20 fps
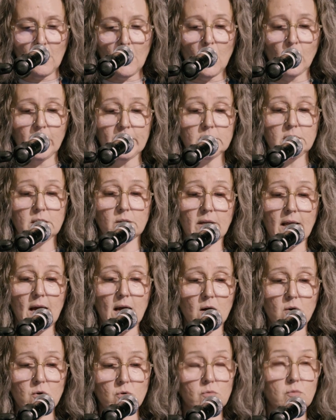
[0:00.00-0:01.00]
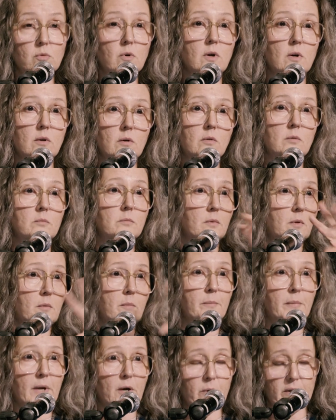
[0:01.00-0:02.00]
Okay, so now,
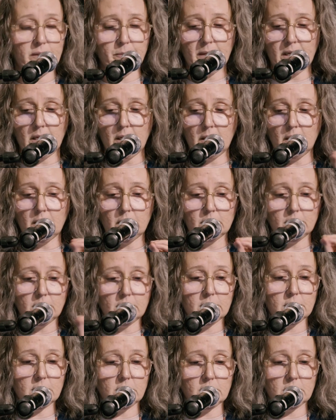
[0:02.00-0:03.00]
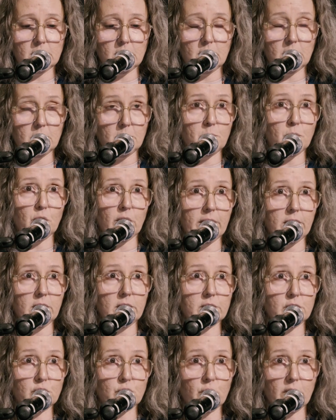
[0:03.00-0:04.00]
bear with me, this is the boring
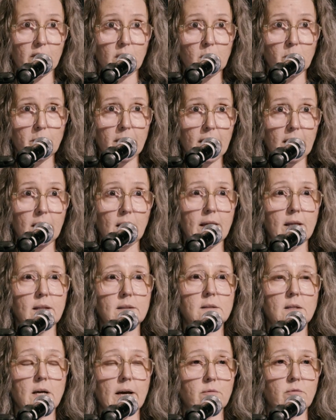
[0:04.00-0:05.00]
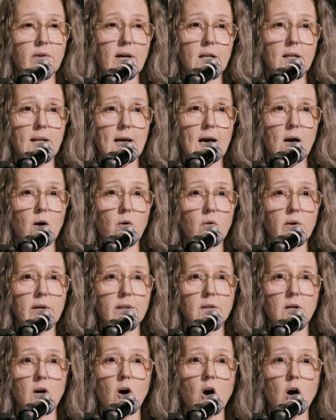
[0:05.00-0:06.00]
historical bit. I read it out
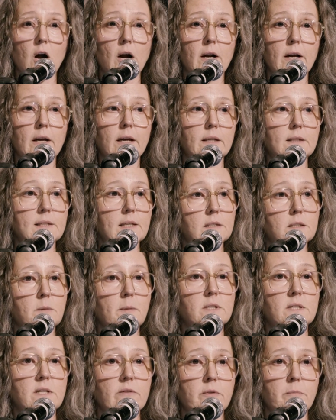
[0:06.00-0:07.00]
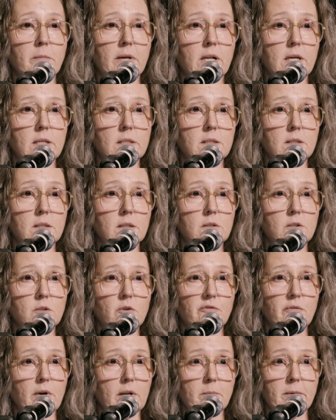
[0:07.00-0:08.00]
in the car. It takes about 7 minutes, so
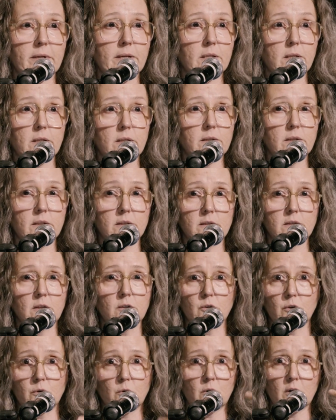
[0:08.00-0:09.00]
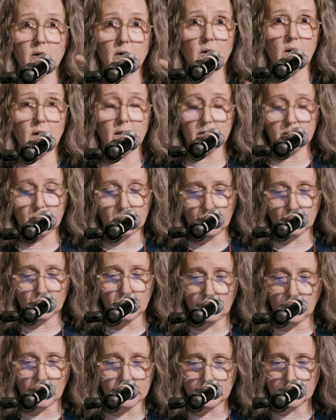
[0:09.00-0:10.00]
if anybody needs the loo or on
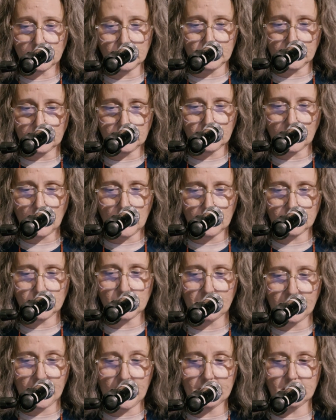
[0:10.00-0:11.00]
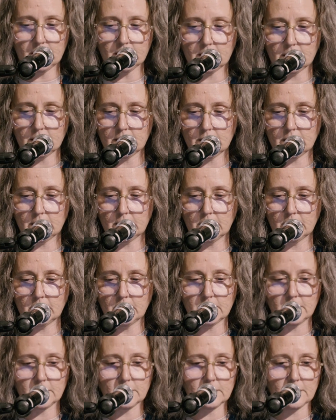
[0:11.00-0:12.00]
YouTube wants to jump ahead, this
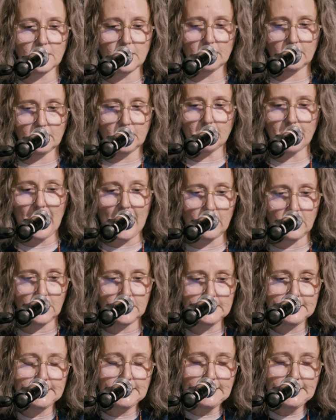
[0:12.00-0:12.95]
is come back.